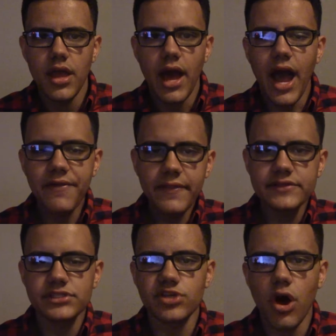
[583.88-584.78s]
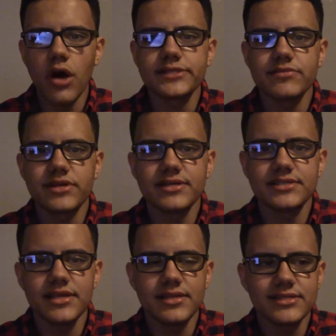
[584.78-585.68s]
I think this is awesome because
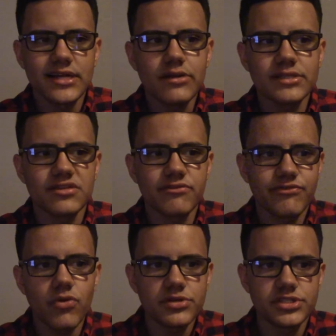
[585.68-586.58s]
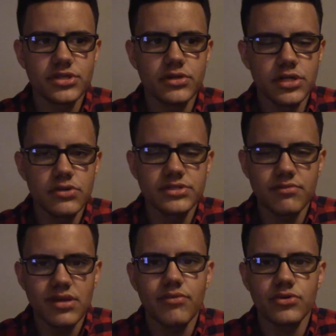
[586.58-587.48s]
Nintendo doesn't force you to use
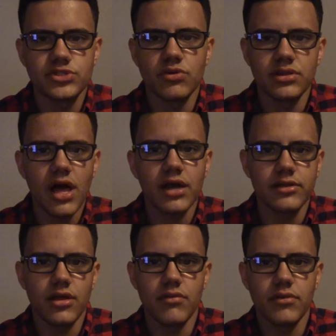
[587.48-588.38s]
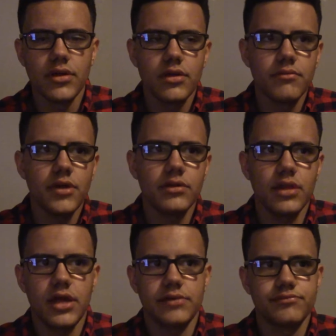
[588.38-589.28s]
amiibos to unlock them,
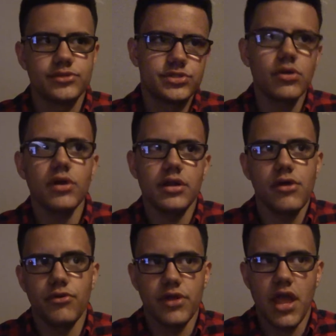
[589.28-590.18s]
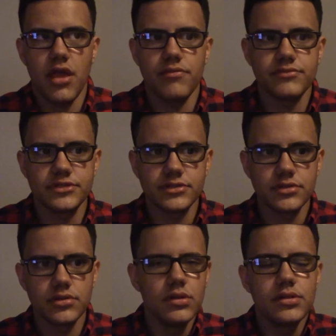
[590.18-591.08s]
unlike certain other games.
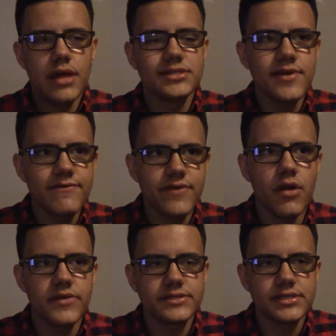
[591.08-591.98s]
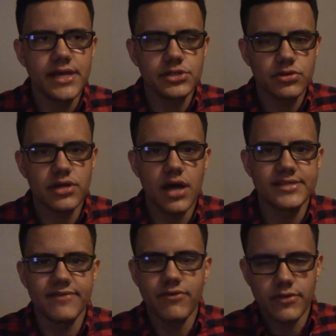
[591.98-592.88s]
Now, to be fair, this is extra
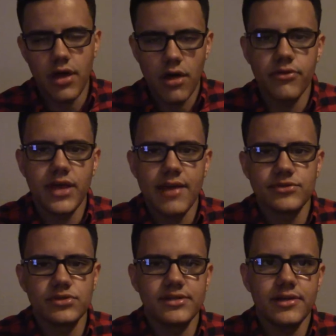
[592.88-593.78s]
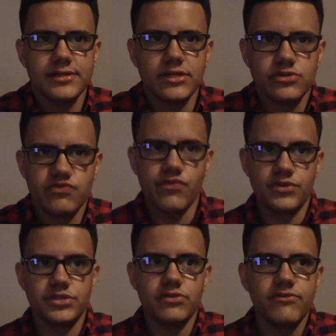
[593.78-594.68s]
content for the other games, so it's not like Nintendo's
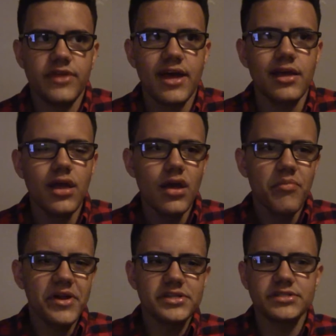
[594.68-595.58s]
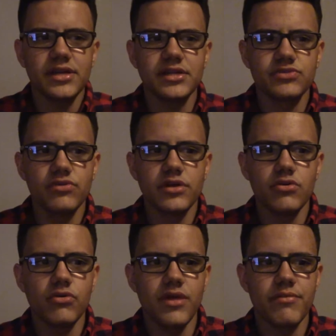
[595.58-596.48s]
forcing you for that, but I just think it's really
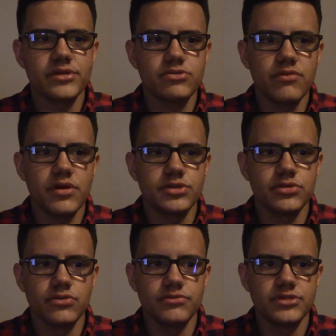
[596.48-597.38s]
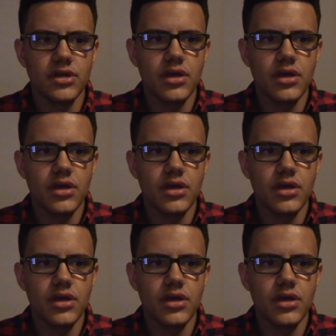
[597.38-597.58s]
cool that Mystery Mushrooms